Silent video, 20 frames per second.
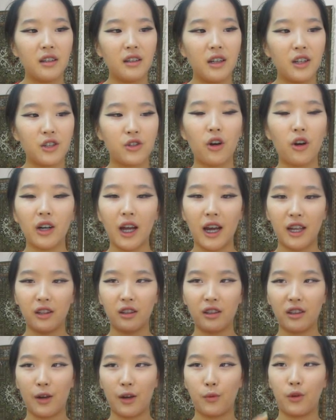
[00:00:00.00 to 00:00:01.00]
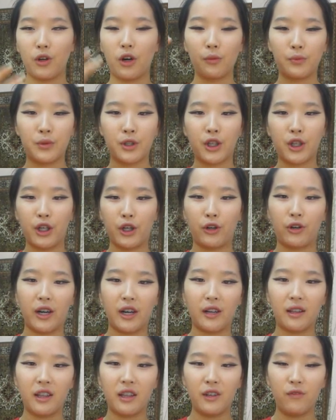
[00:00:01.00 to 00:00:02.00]
it's not like they were
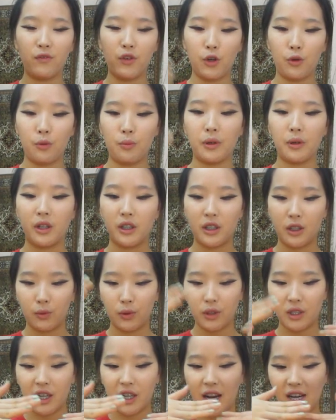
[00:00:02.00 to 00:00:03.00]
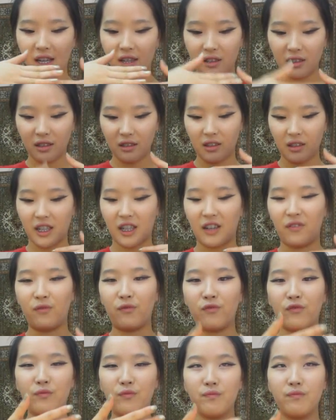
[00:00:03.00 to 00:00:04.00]
obscuring their view, because it was like a
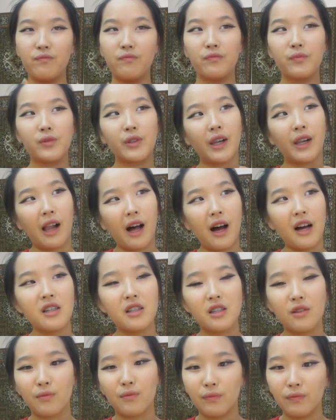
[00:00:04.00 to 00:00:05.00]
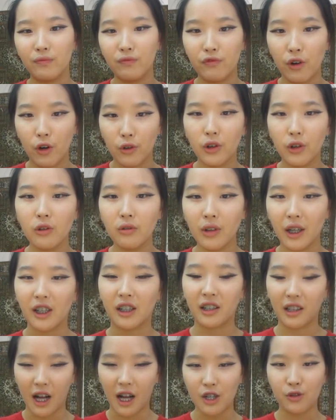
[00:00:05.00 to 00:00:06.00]
class photo, like
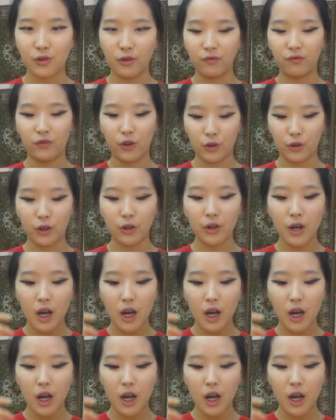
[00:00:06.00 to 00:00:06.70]
a classroom photo